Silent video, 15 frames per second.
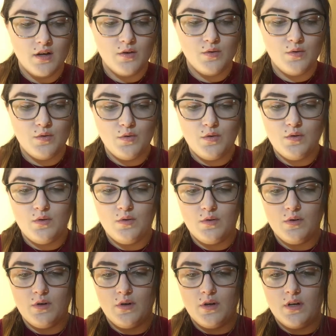
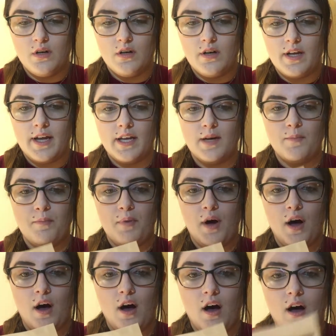Ooh, and a
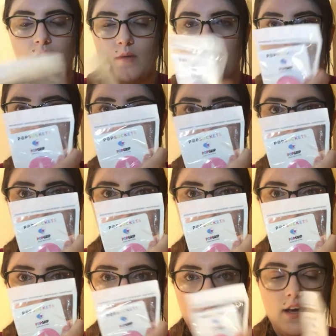pop
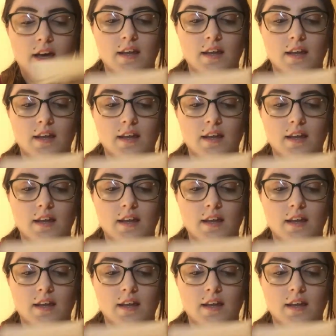socket.